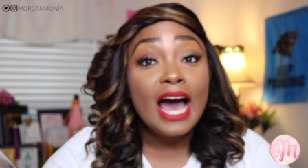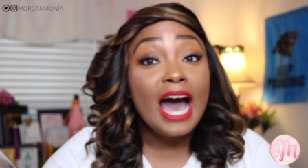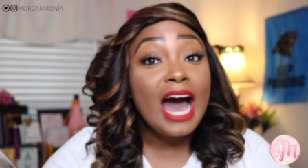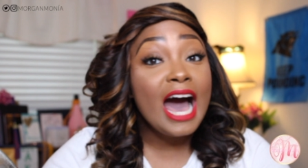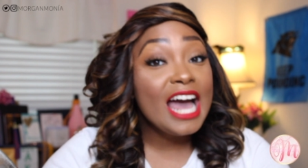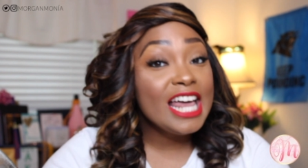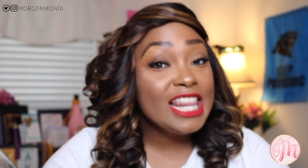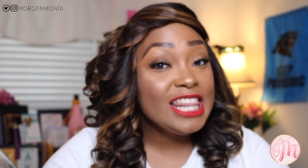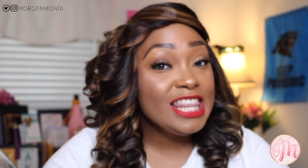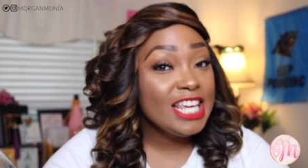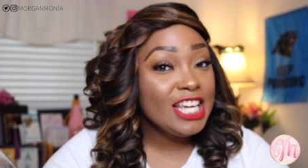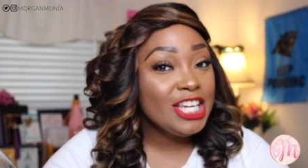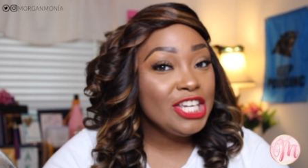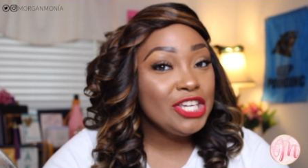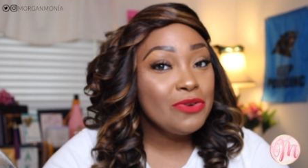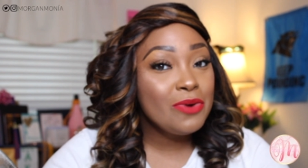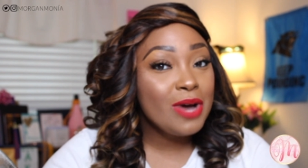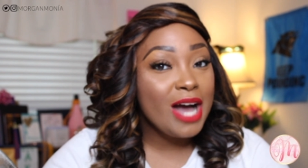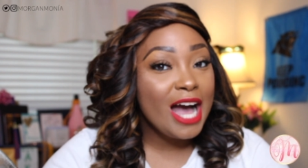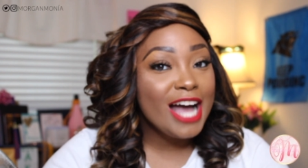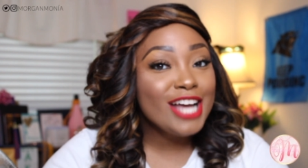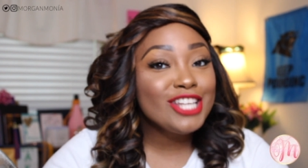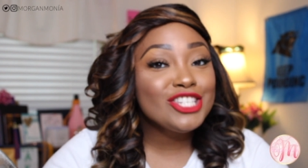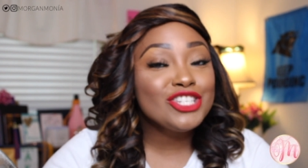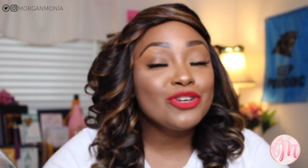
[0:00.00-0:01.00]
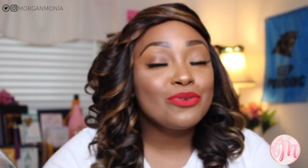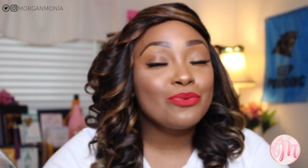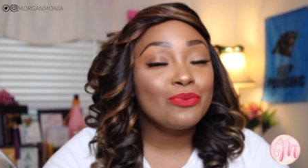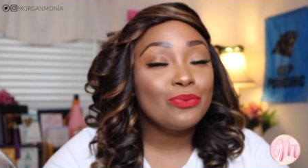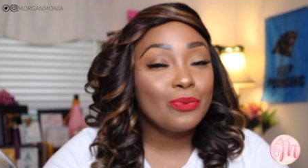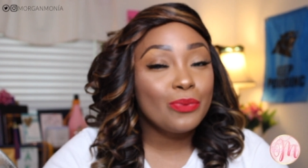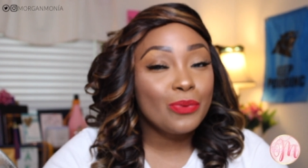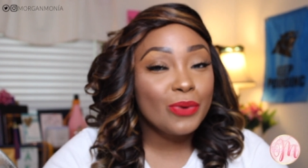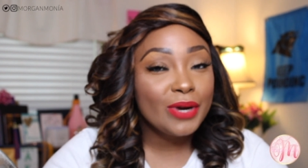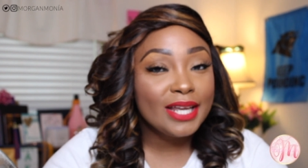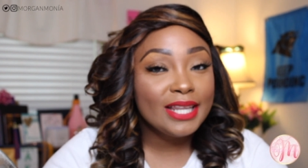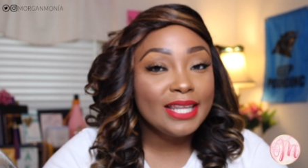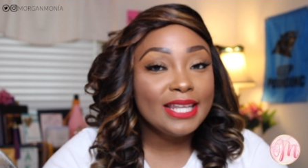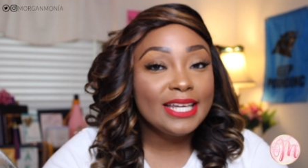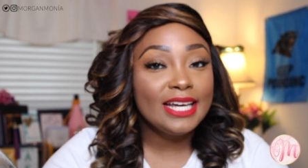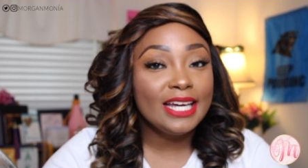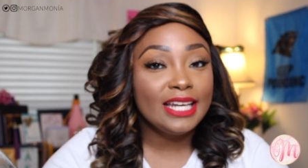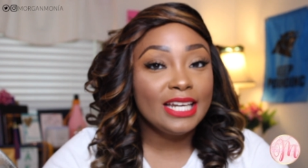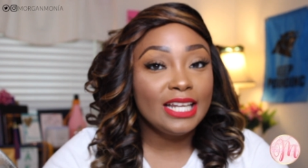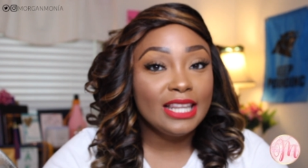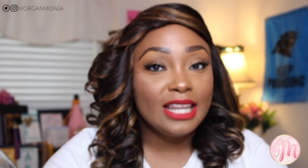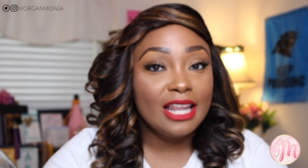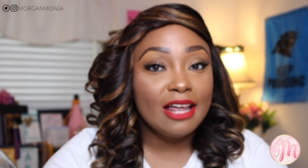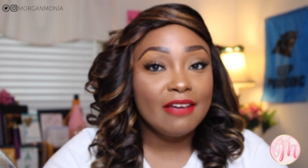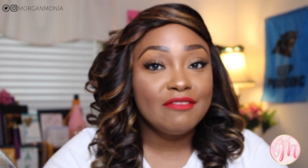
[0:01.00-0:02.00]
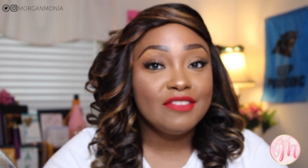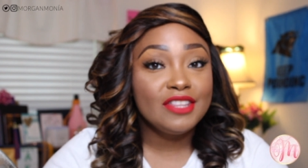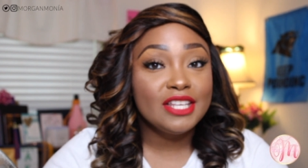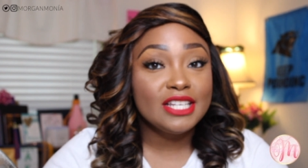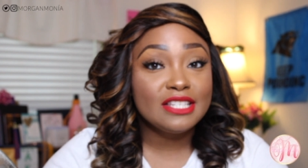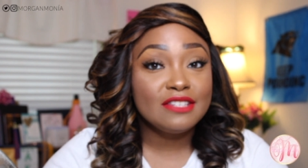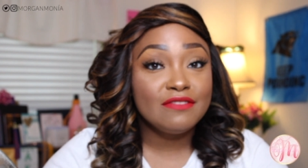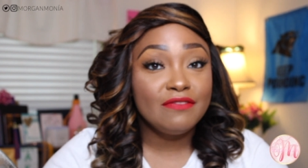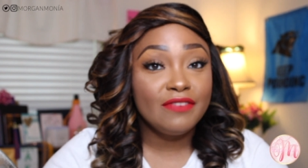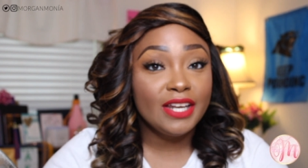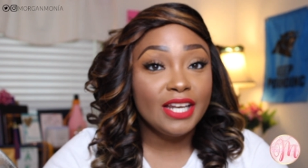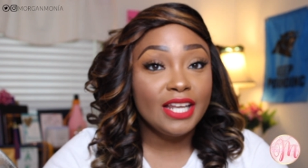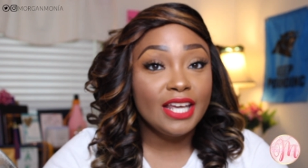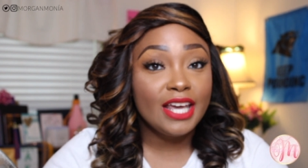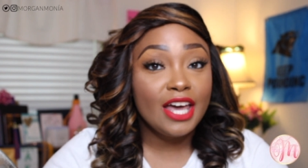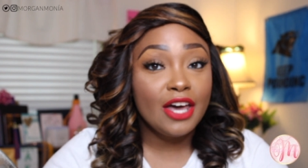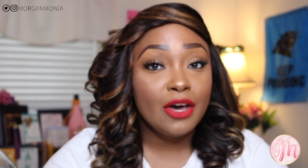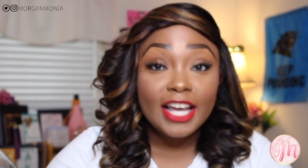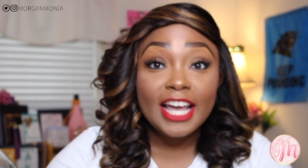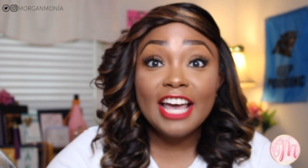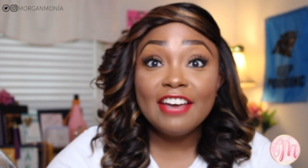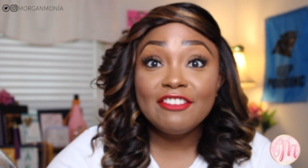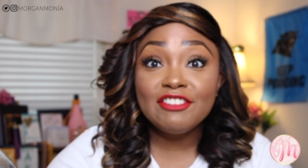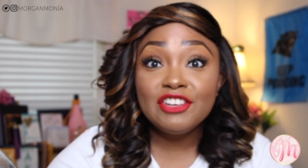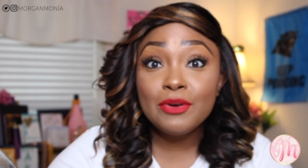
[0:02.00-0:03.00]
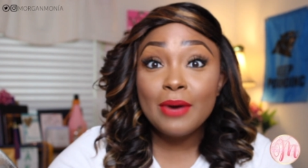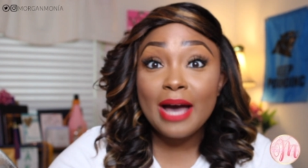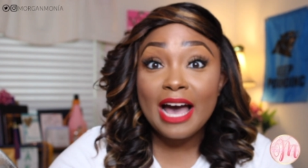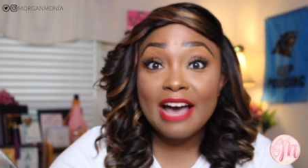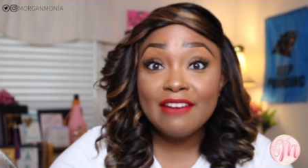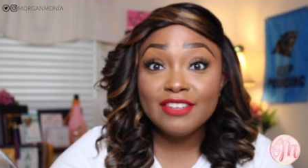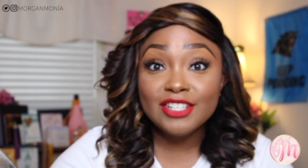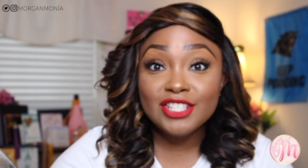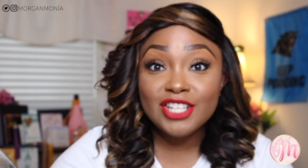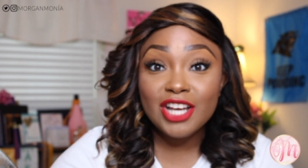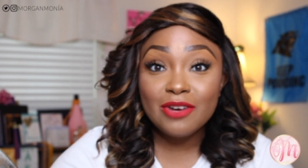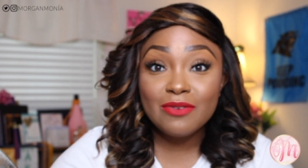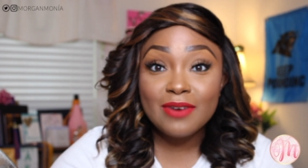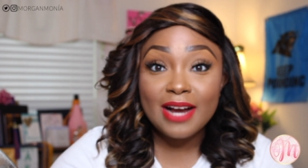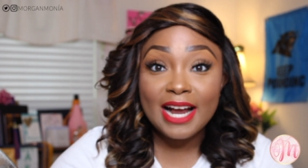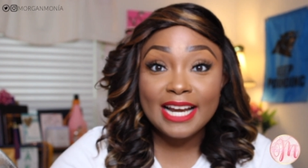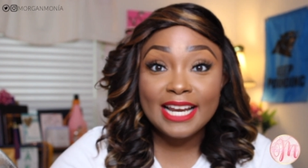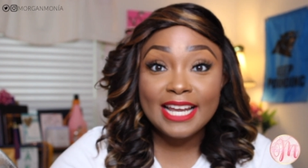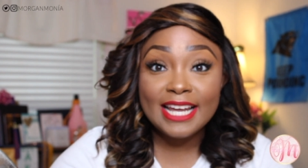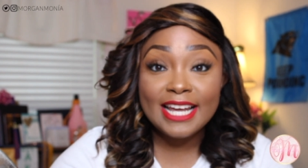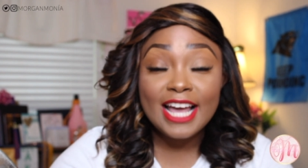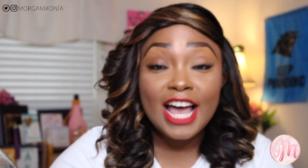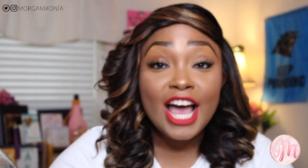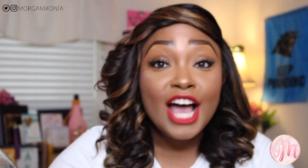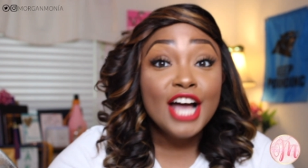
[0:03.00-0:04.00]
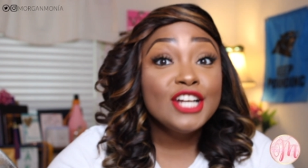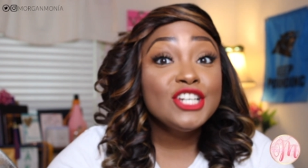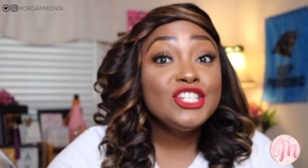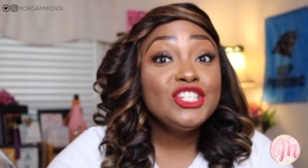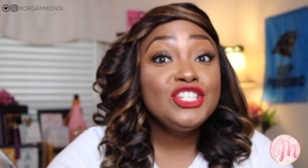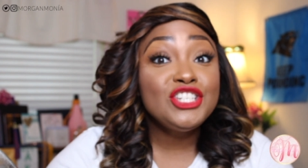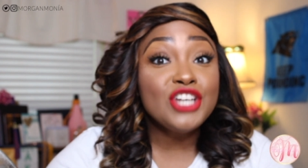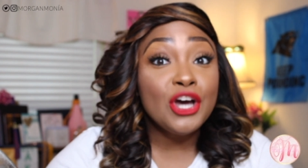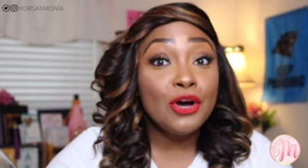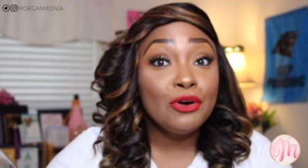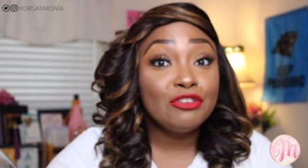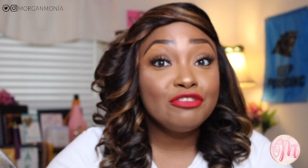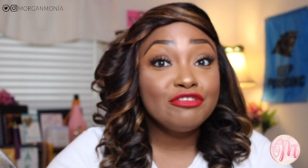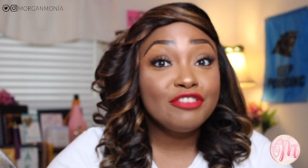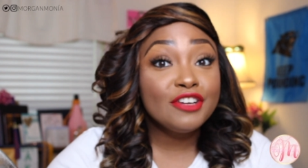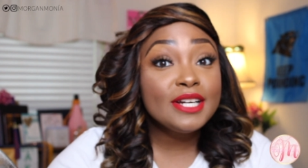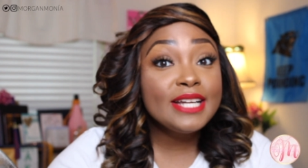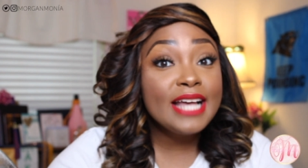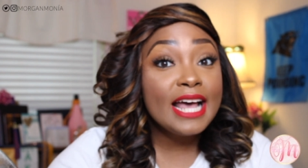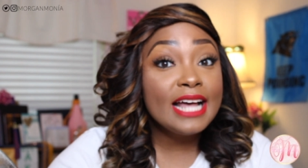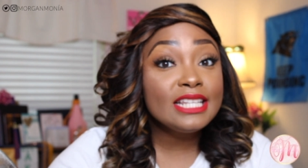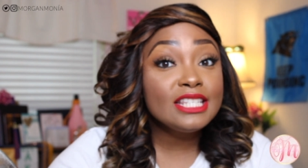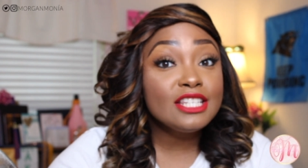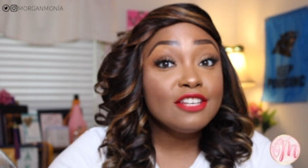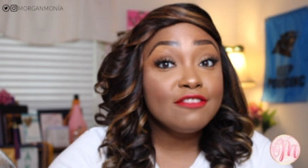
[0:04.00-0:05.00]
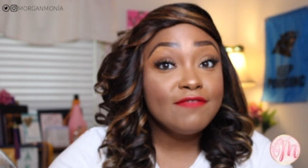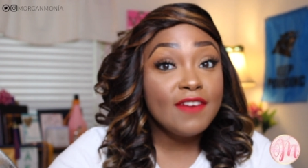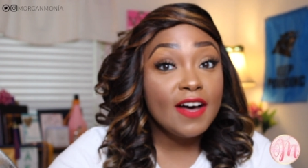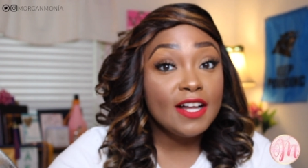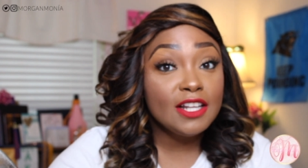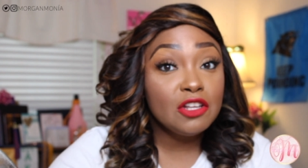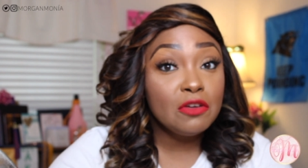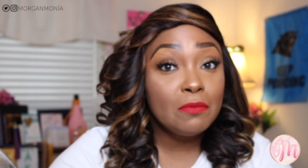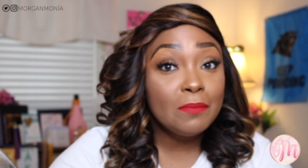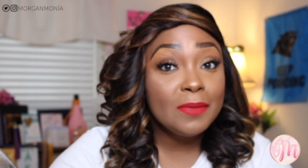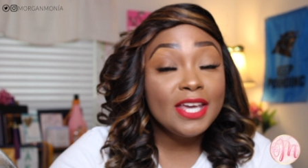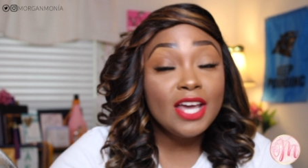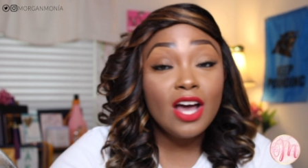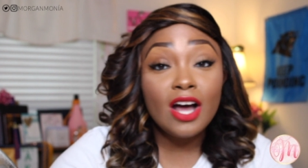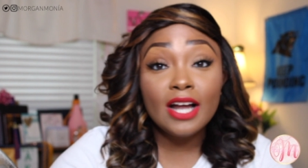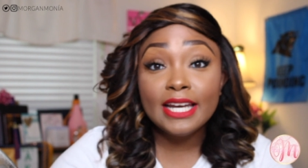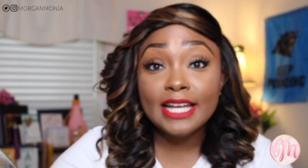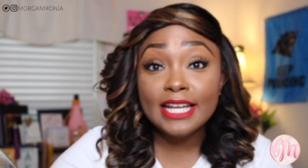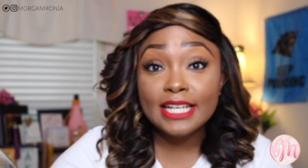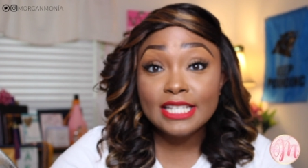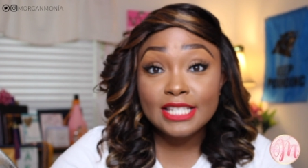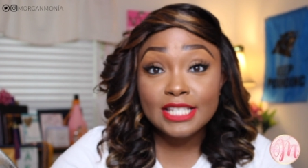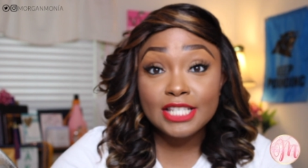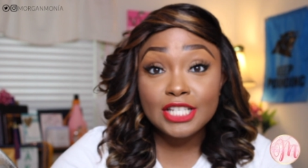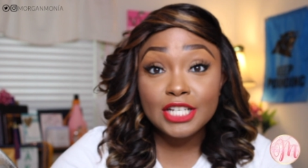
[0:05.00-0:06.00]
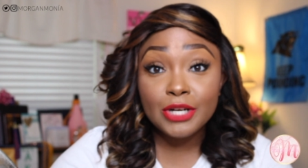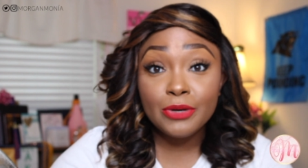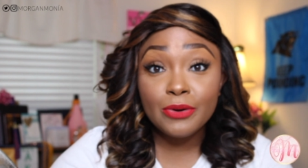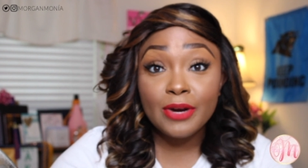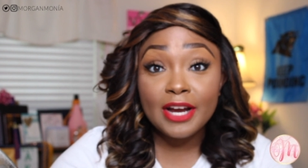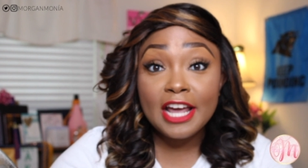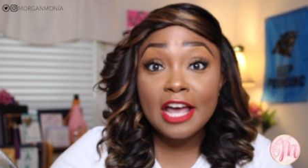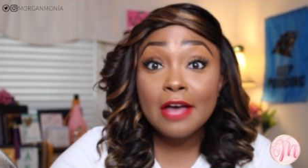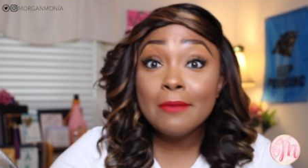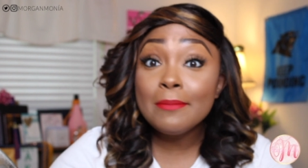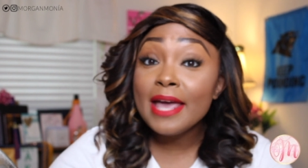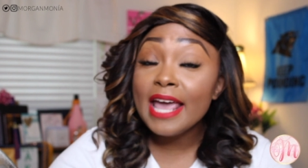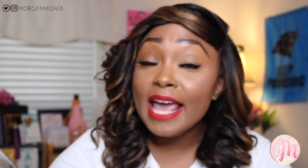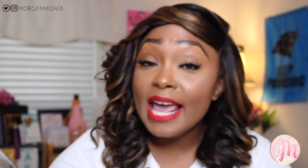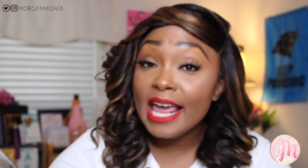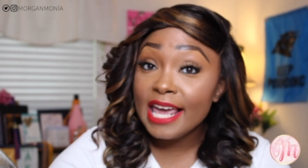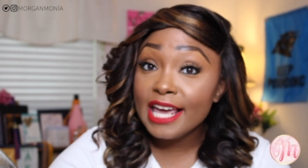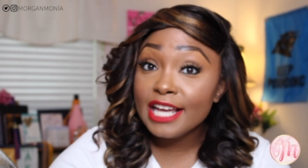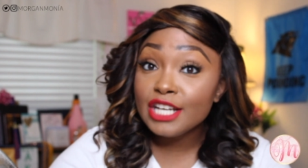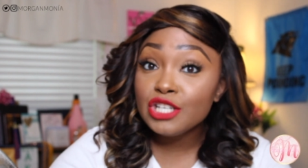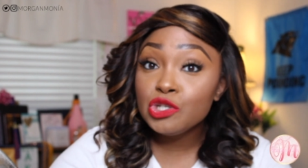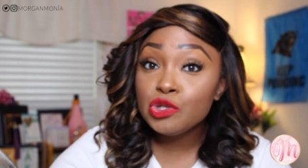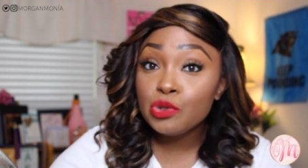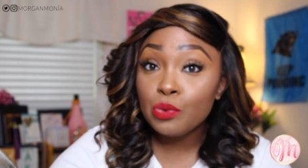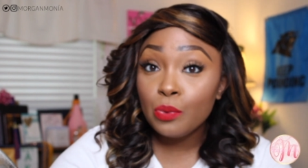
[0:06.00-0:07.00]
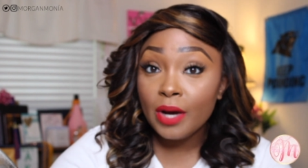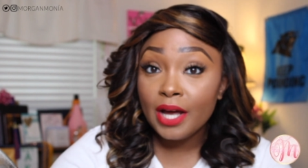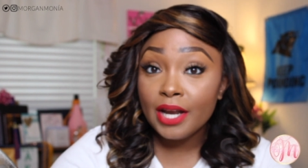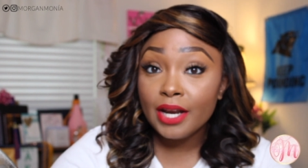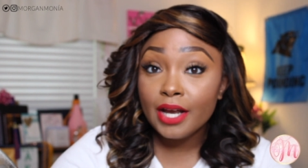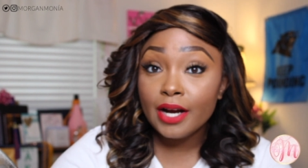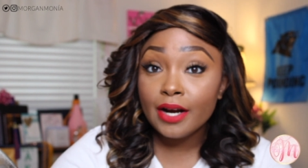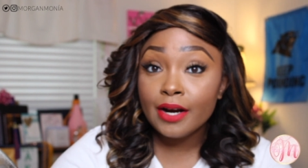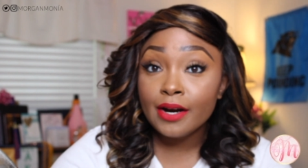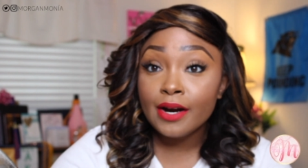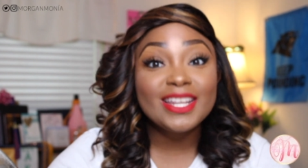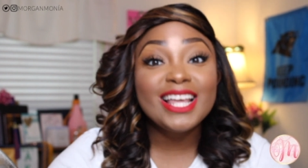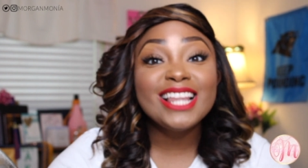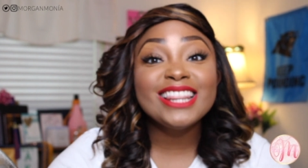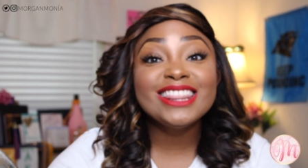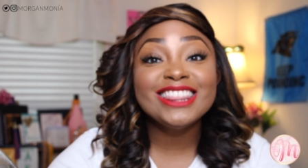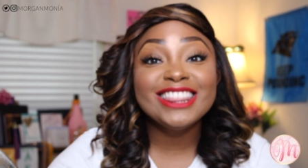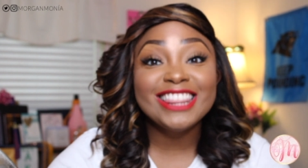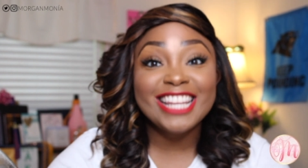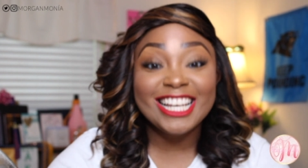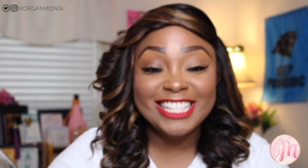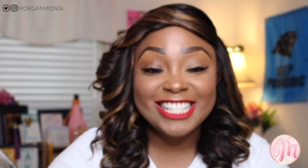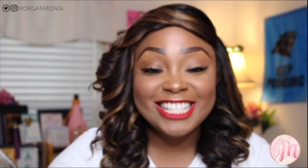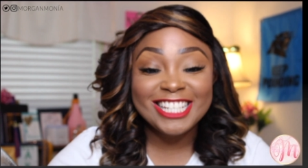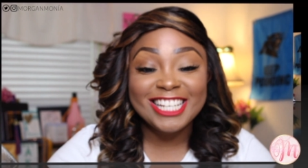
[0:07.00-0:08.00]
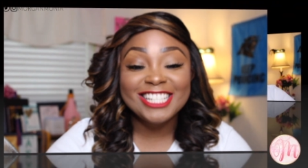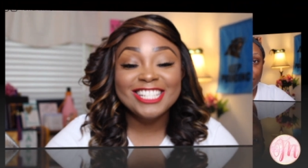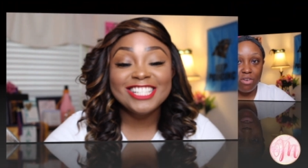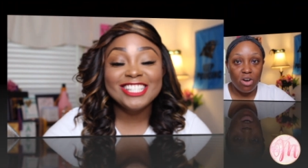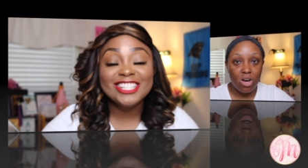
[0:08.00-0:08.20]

I think you guys are really gonna love this video. If you haven't already, don't forget to follow me on Instagram and Twitter. Let's get